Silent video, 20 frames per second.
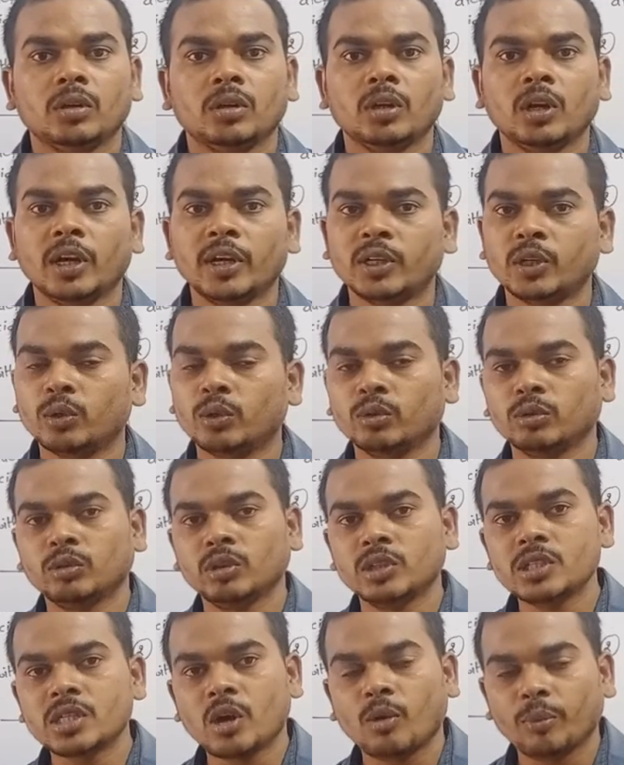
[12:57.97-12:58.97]
related to
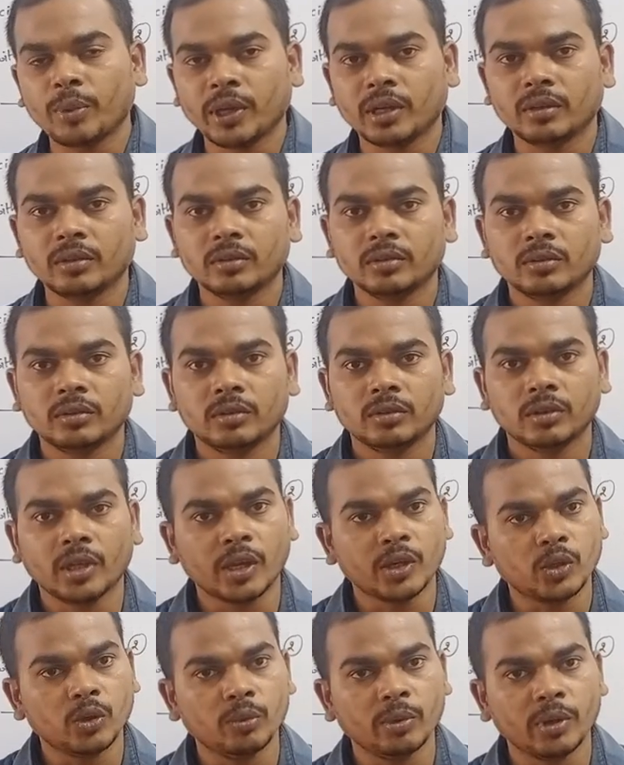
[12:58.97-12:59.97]
this topic.
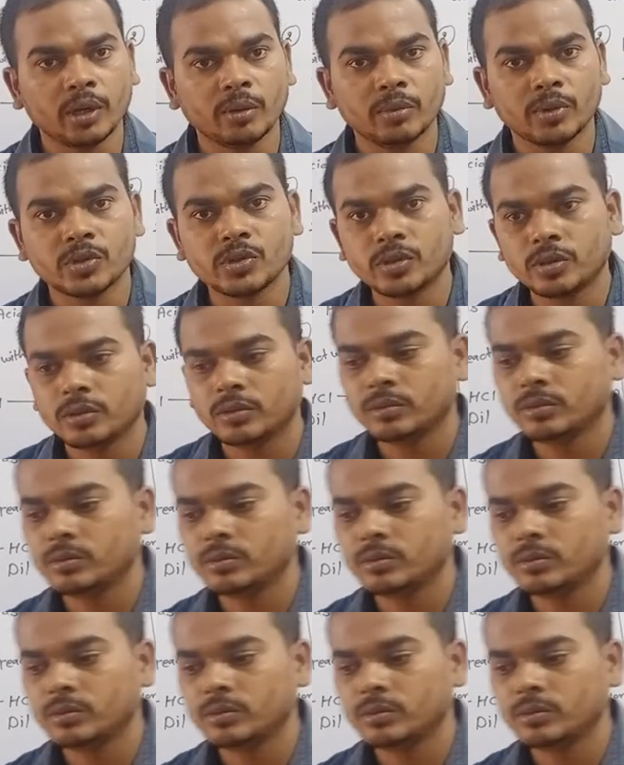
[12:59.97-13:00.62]
Thank you very much.